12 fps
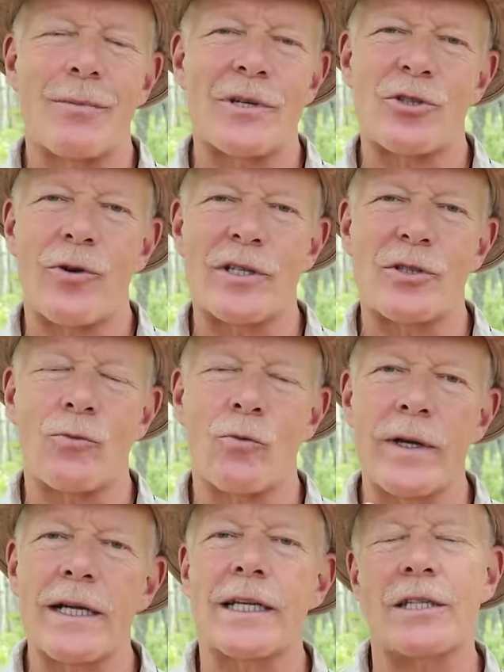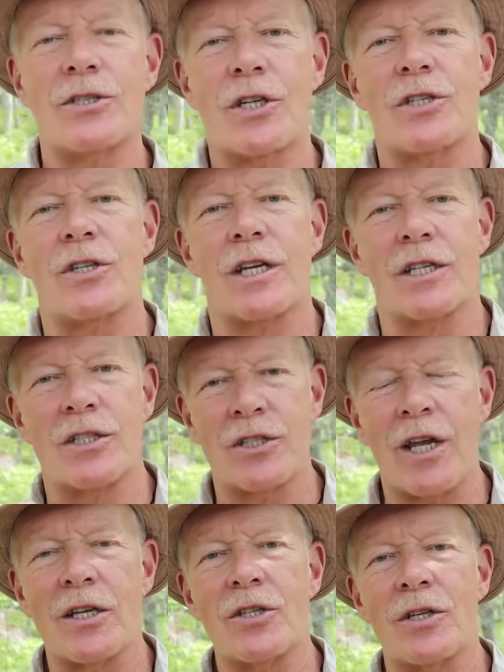demonstration really is just an
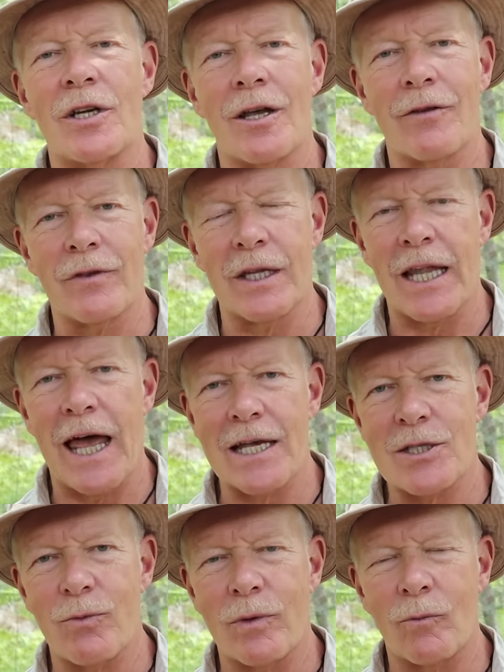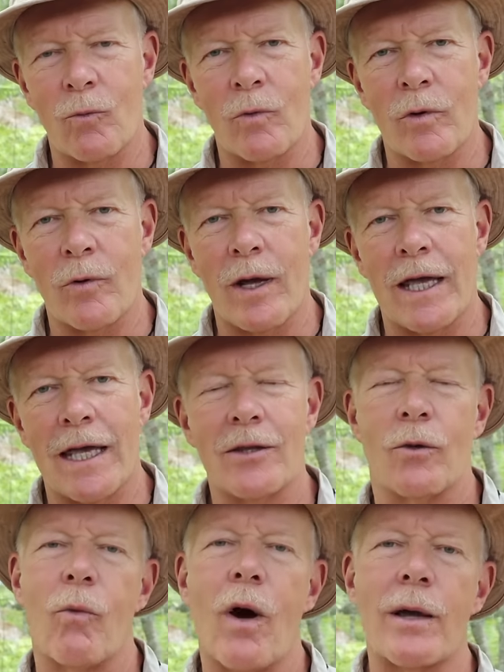extension of the last one where I
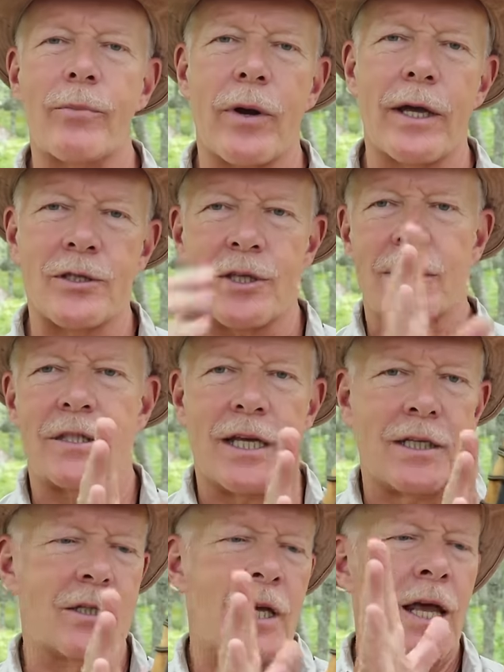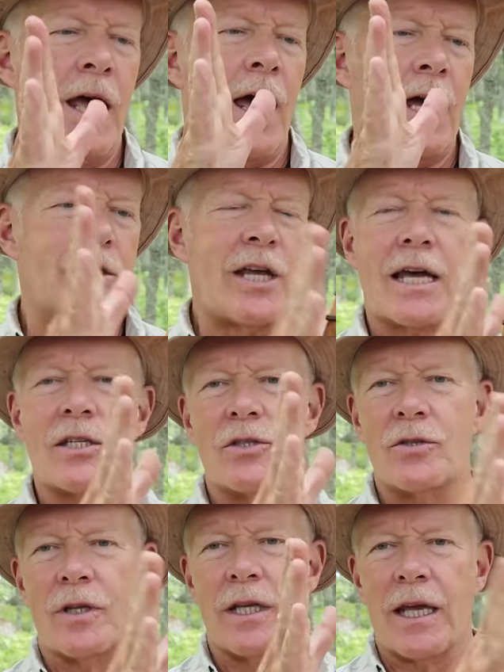had the Y branch attend
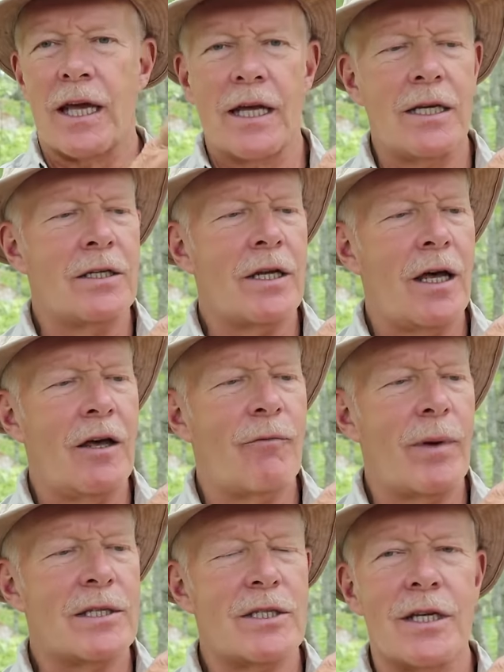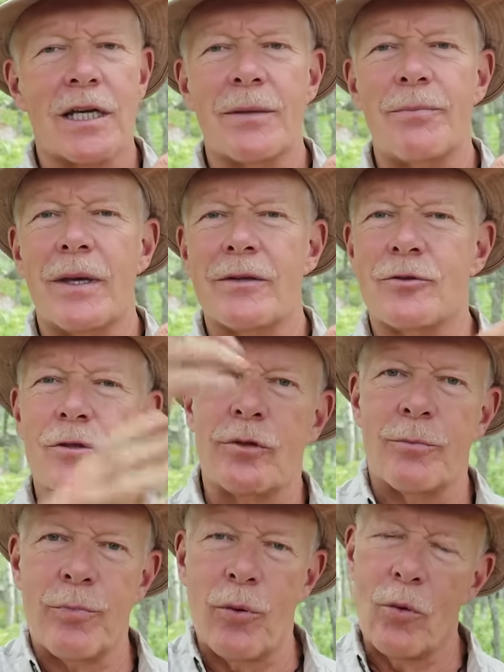attached to the end of my stick
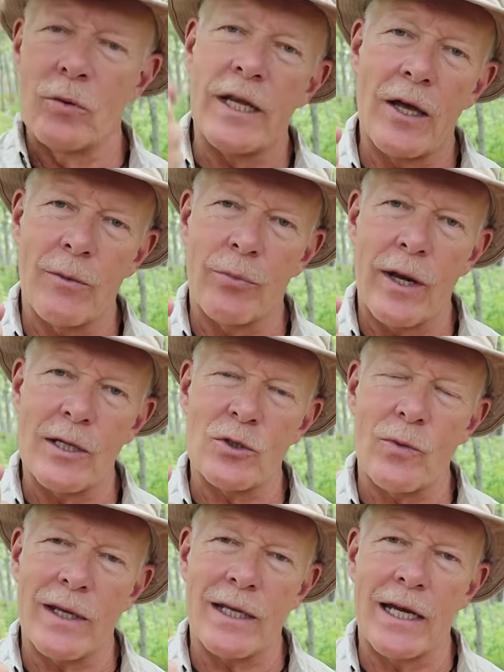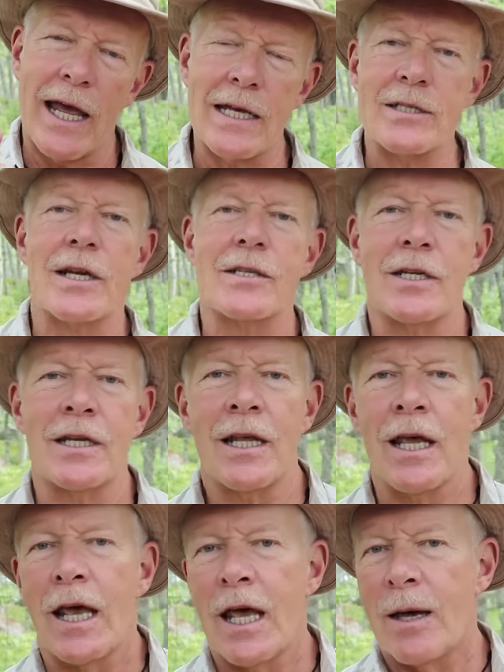to pull down a branch so I could access it.
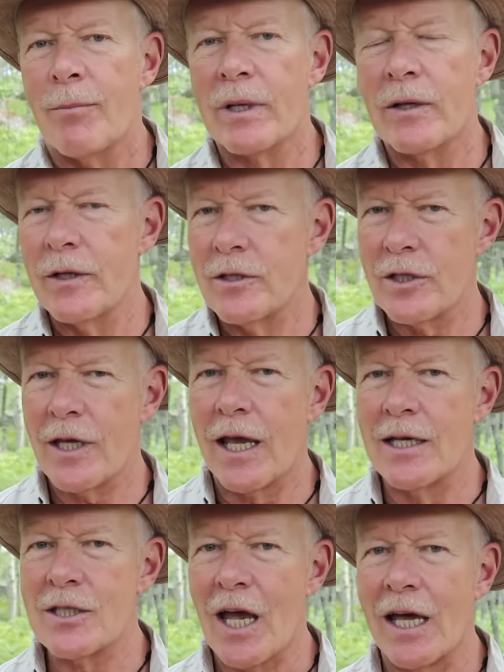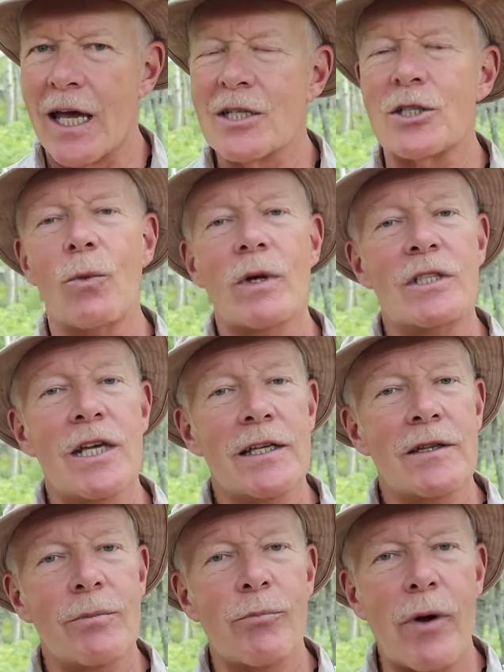But in this case, I actually want to
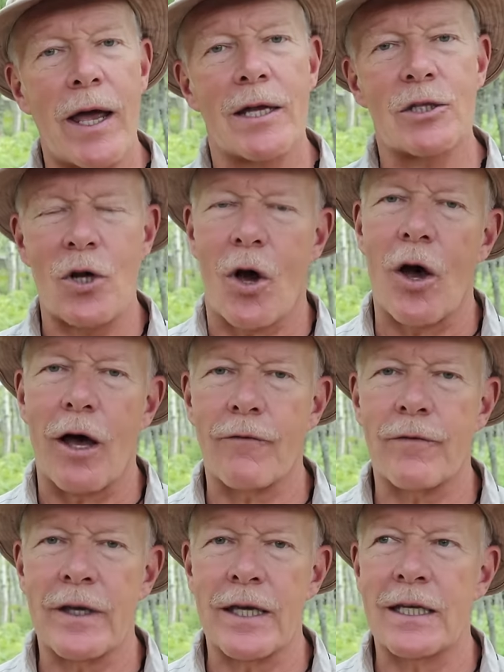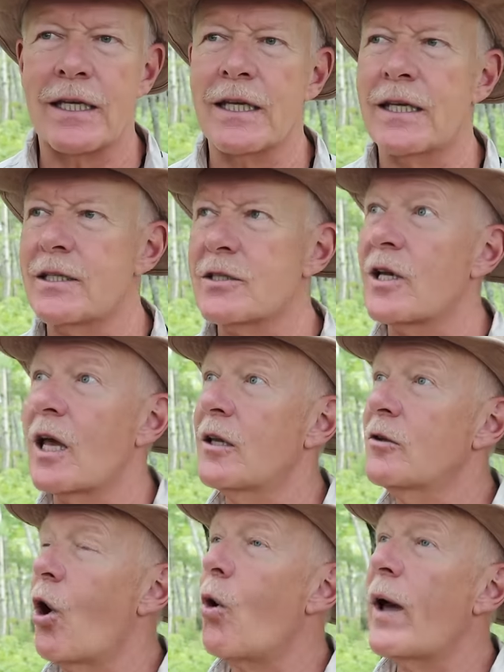take the branch off. It is a
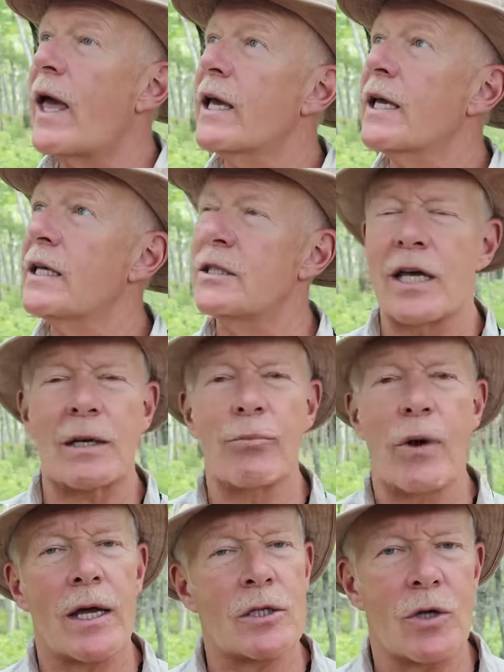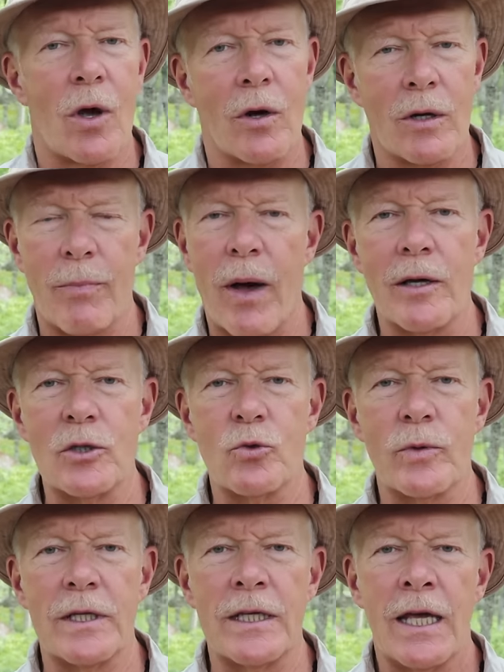low-hanging dead branch on a pine
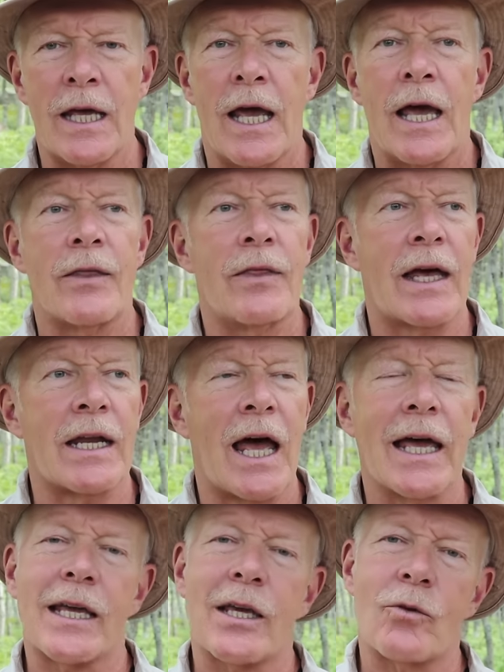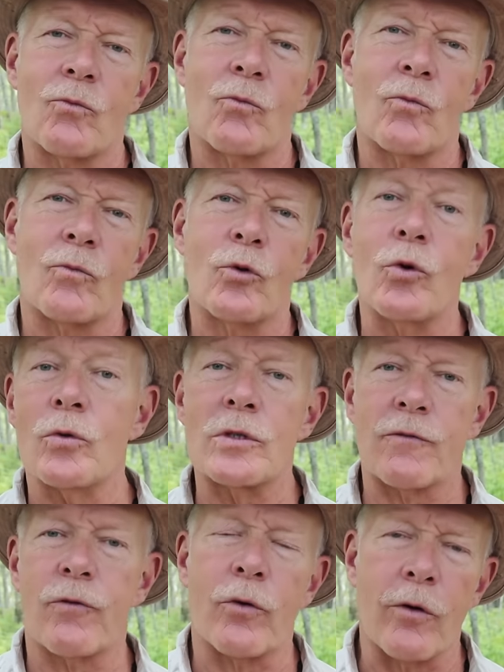tree that I can
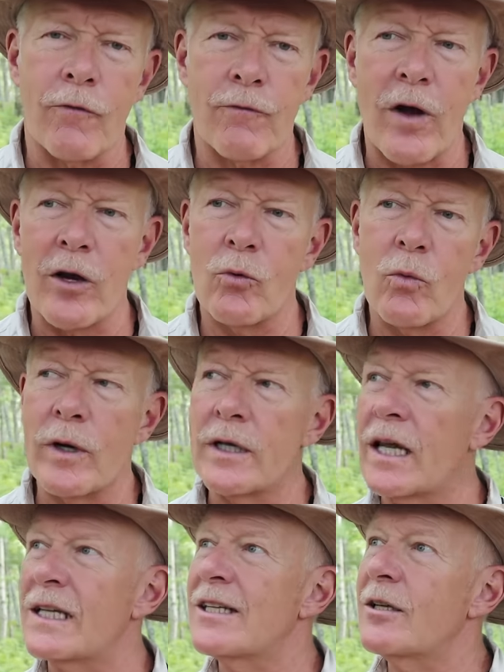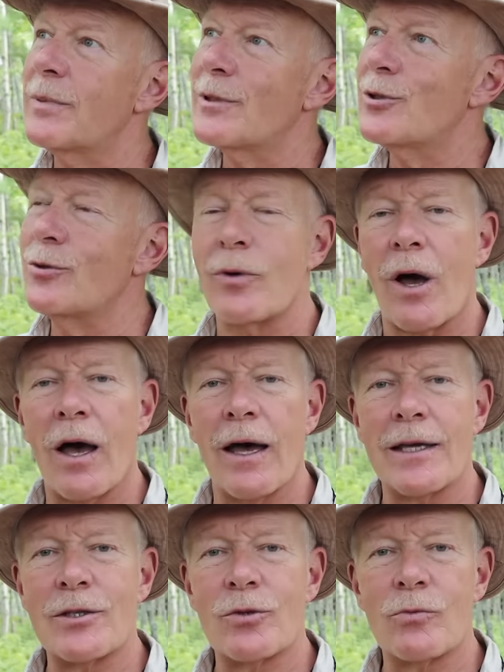use for firewood, a little bit too
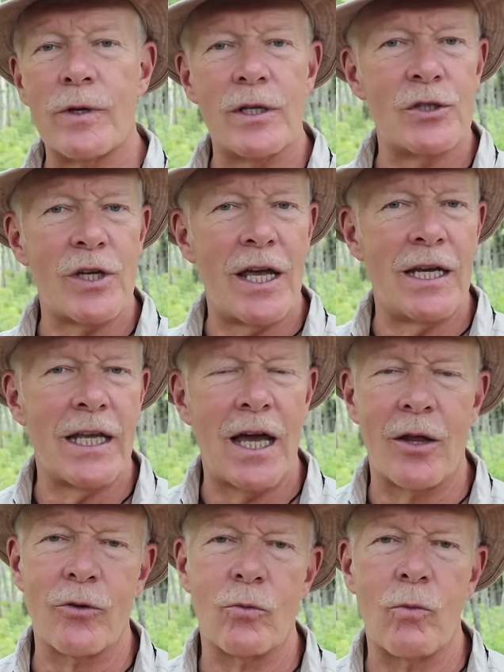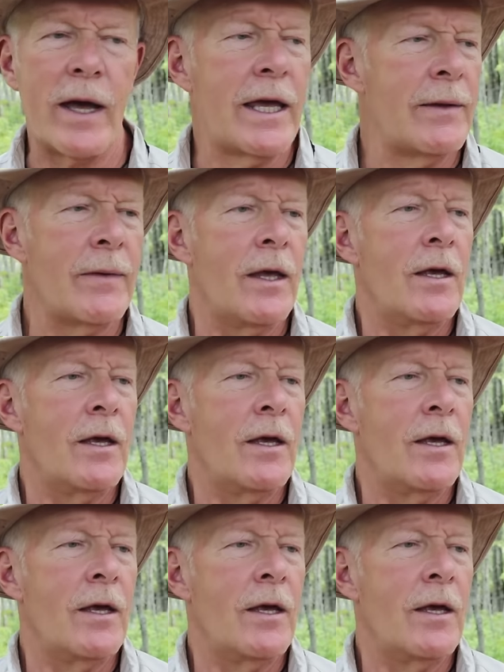high to reach any other way.